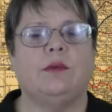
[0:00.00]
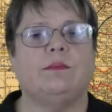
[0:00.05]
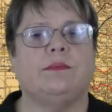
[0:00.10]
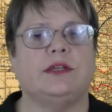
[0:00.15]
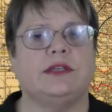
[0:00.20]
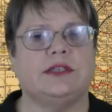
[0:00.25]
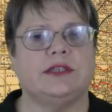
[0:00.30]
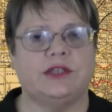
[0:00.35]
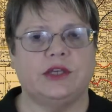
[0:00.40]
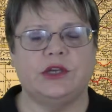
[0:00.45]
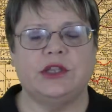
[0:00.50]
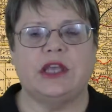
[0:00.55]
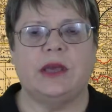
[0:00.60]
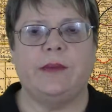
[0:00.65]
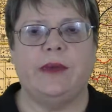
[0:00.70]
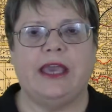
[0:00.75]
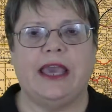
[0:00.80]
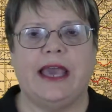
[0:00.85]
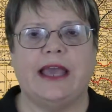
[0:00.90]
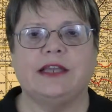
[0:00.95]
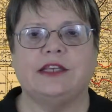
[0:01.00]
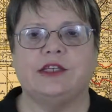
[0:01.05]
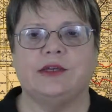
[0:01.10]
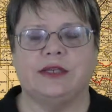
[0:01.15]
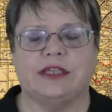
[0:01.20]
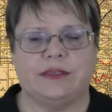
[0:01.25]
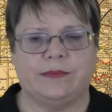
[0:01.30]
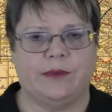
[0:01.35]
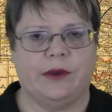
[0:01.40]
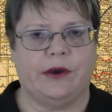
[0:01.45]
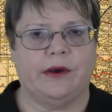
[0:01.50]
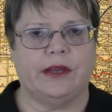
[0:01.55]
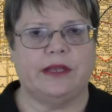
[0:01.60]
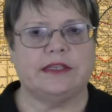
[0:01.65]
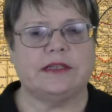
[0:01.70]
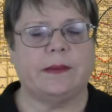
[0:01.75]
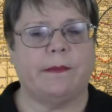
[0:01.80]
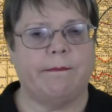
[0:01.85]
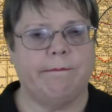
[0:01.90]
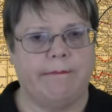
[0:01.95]
but soon they began to
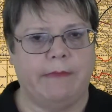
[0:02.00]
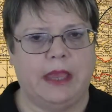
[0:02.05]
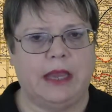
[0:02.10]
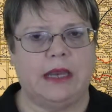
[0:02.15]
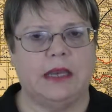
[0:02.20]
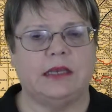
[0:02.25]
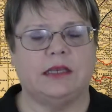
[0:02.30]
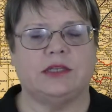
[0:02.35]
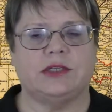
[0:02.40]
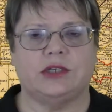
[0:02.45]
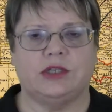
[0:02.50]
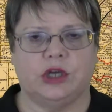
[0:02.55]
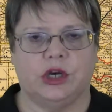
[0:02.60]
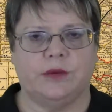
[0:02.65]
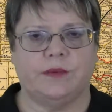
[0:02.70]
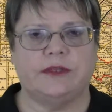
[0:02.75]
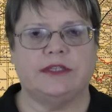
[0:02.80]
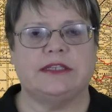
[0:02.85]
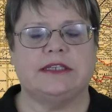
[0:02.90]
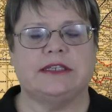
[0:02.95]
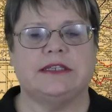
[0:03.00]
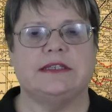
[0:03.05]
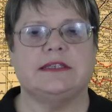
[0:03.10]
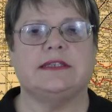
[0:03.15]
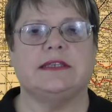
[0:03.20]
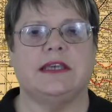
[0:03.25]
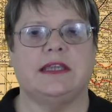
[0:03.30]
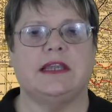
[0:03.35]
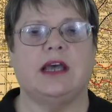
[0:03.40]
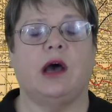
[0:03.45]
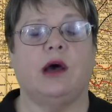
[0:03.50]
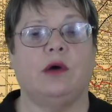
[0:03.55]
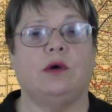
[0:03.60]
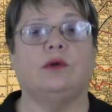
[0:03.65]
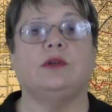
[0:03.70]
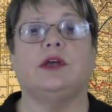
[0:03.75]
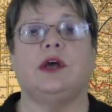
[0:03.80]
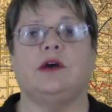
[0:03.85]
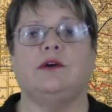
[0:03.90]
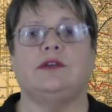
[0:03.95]
experience many disturbances in the
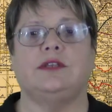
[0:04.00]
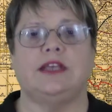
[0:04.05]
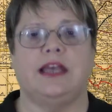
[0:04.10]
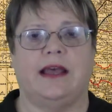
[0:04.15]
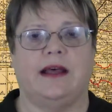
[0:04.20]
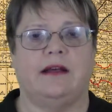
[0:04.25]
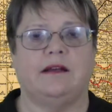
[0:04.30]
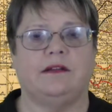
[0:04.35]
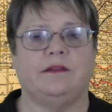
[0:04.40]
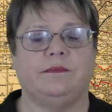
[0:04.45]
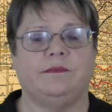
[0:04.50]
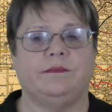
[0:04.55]
old hotel.